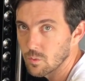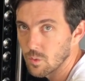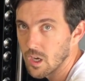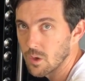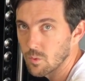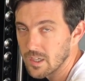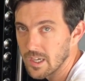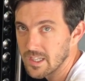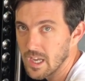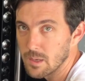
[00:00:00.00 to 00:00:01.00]
what
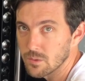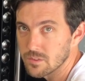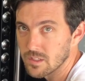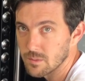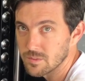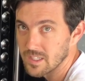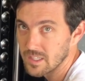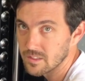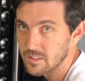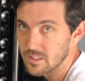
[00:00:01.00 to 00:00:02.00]
kind of cables come
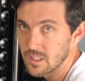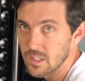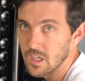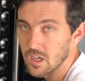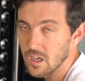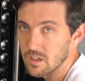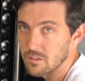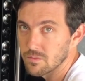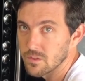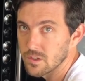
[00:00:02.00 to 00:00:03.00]
standard
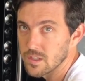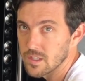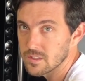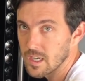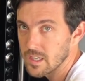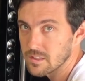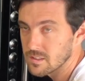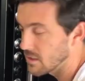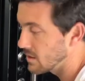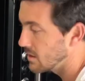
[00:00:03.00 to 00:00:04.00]
for the Tytax
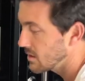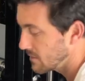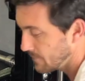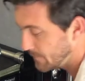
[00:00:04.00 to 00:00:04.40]
series.